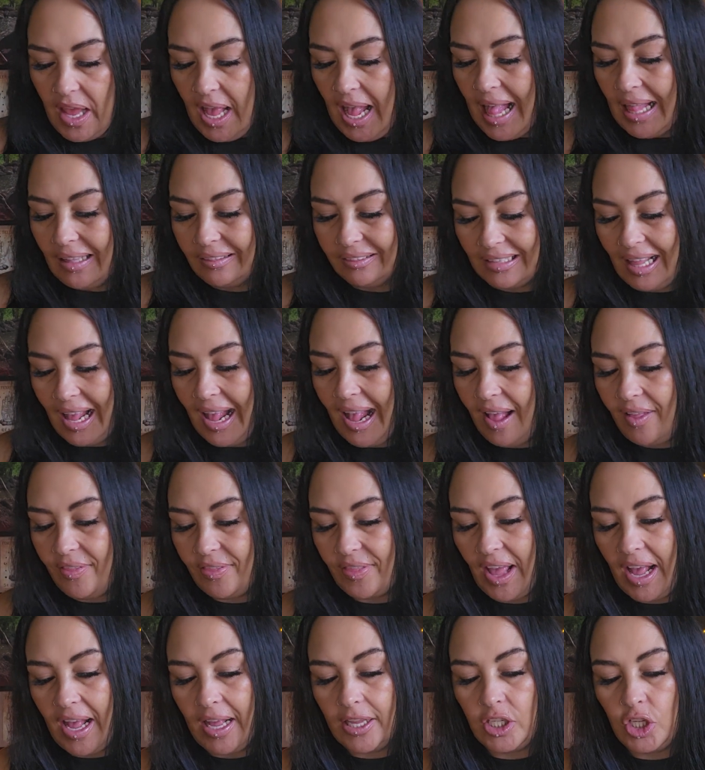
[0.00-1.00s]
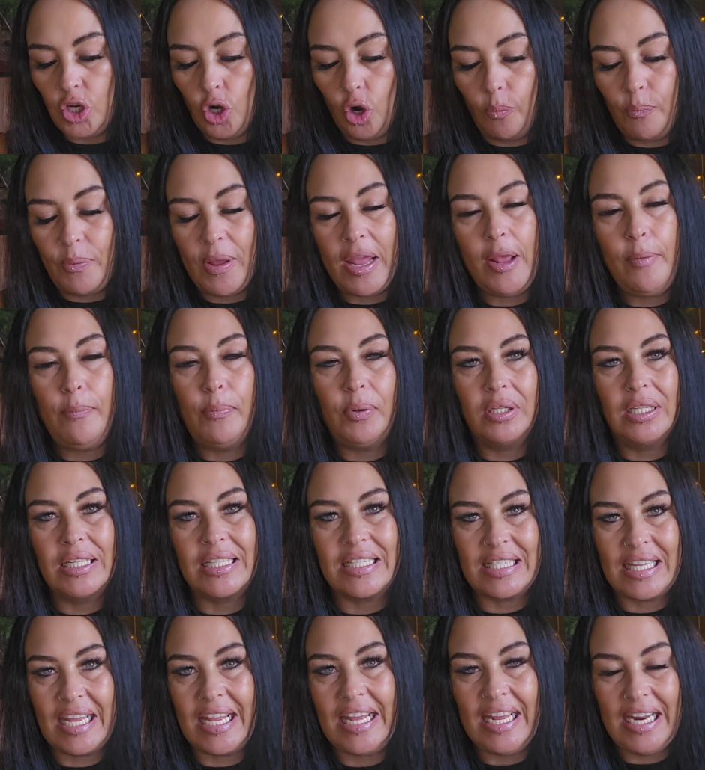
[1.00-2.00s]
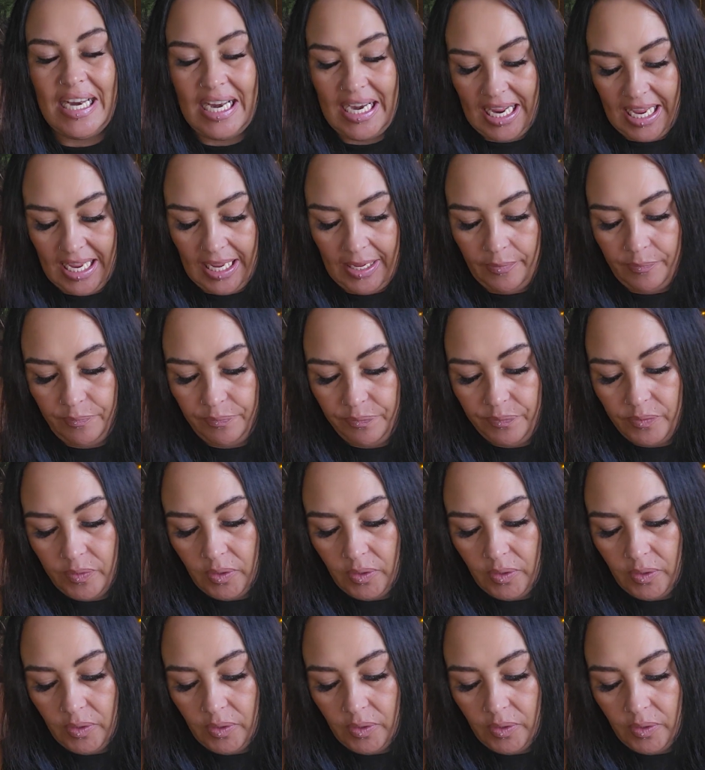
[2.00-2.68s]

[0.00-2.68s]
I like that. You know, people are seeing it.